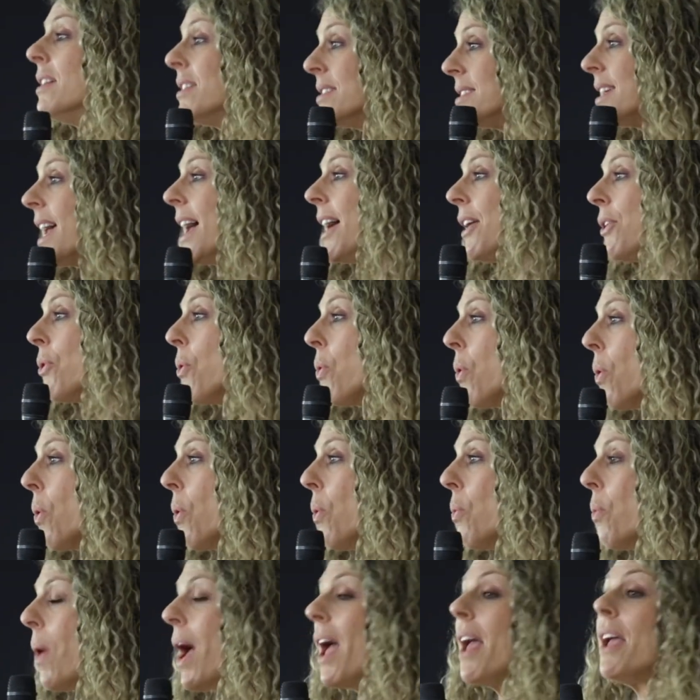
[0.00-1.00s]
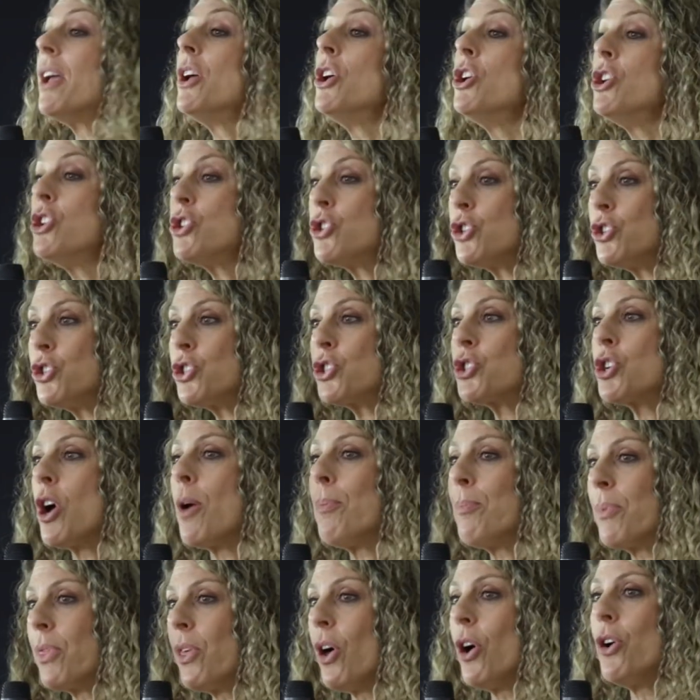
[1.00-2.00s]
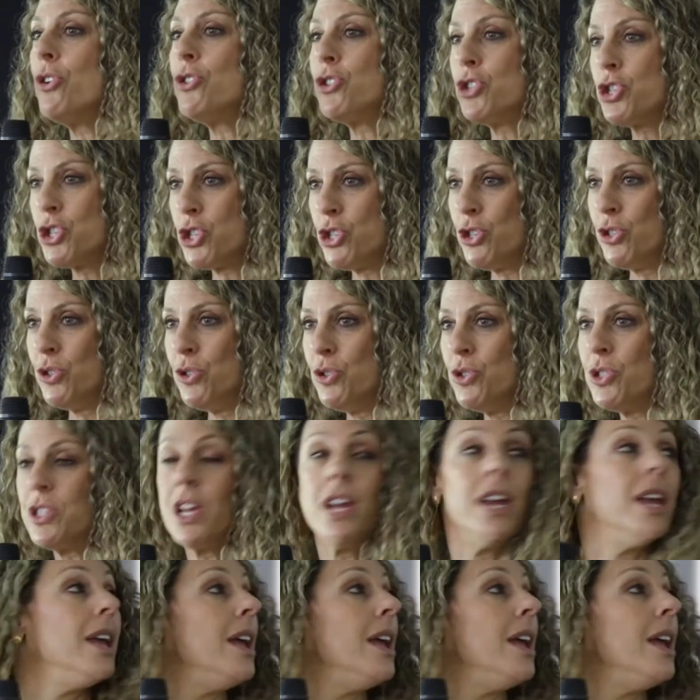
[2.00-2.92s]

down a hallway to stop those shoes.